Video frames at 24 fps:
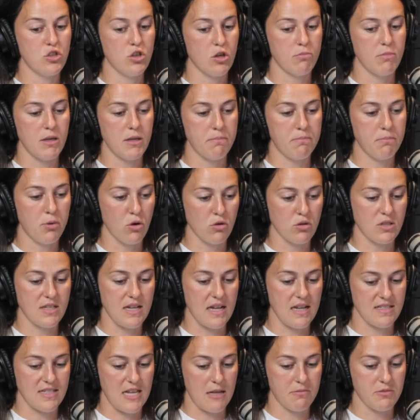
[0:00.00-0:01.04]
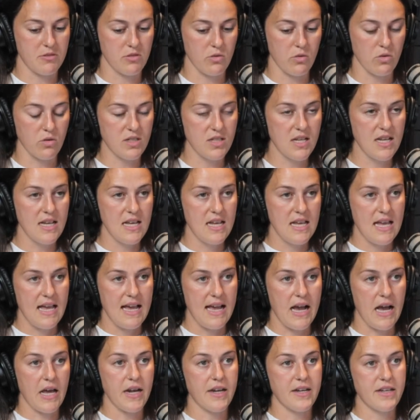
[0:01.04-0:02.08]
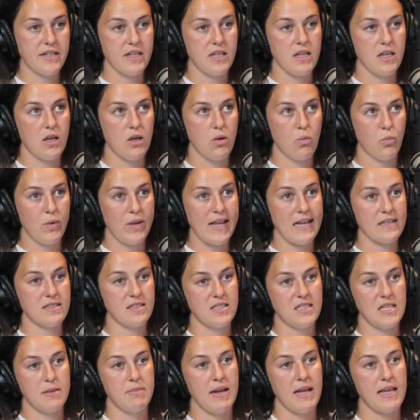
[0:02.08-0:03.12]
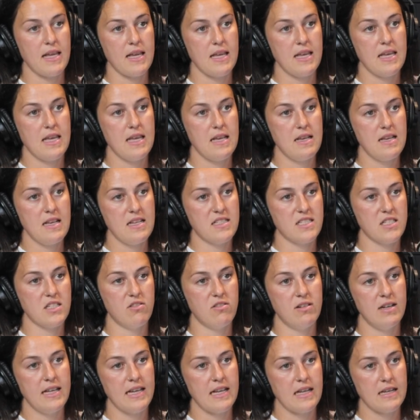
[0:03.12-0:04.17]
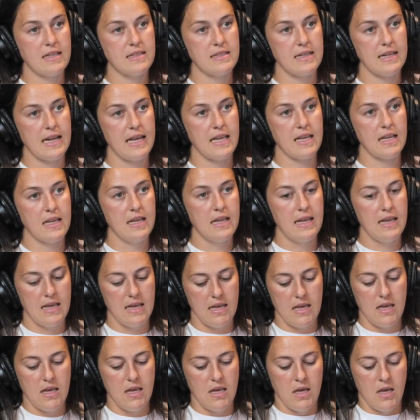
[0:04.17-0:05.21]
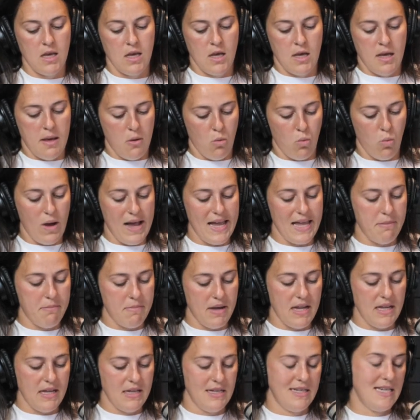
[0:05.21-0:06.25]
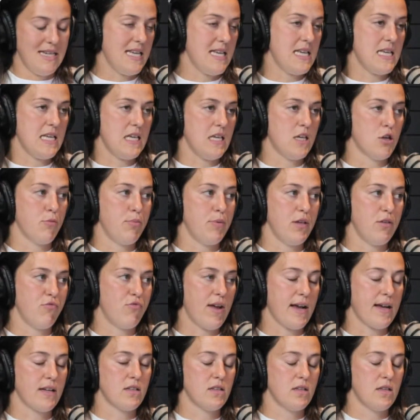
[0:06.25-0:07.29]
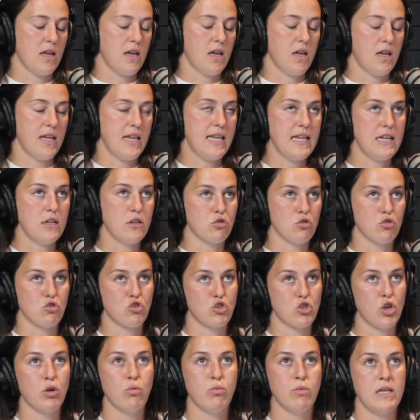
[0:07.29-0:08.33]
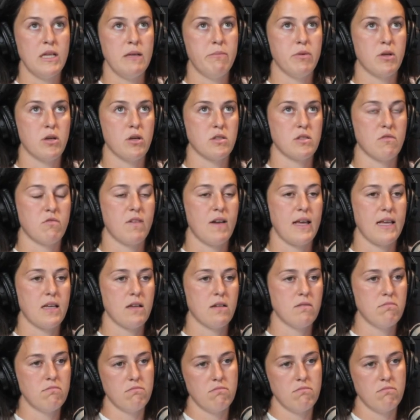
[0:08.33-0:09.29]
on my podcast episode and we asked him like, is there a link to like why my knee could be healing so slowly because of like